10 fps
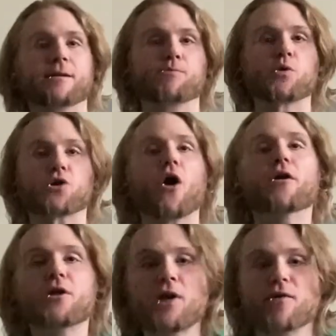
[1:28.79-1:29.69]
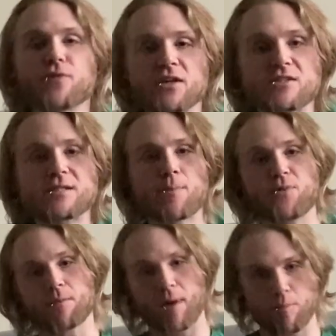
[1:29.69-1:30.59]
It was hard enough
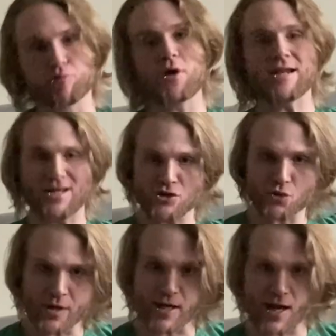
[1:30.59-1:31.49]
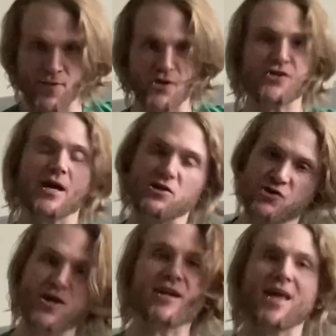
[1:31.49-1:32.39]
accepting my brain injury and the changes
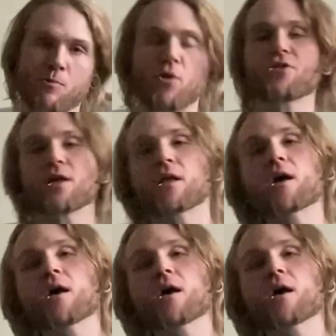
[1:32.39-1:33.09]
that came with it.